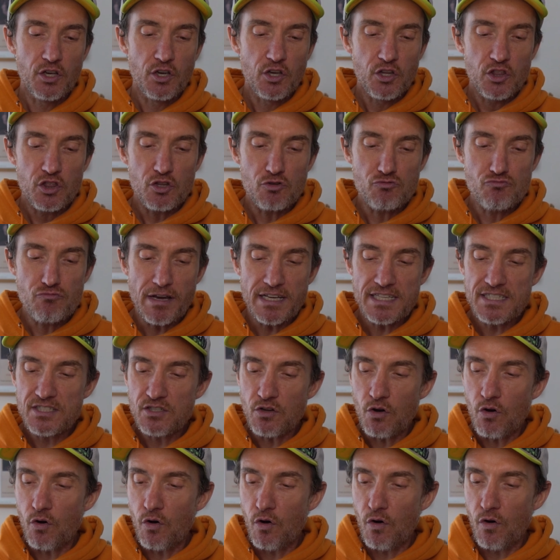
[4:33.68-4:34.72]
The rest
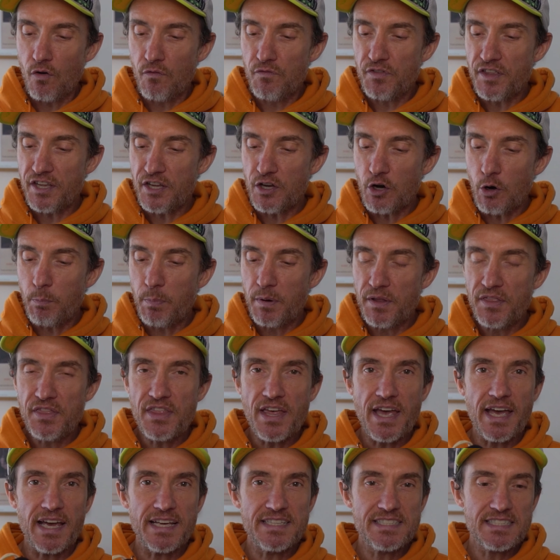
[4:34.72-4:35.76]
of the upper
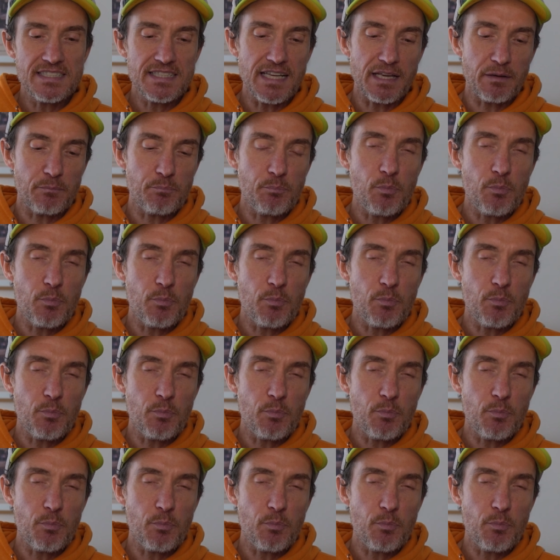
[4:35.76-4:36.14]
there is just like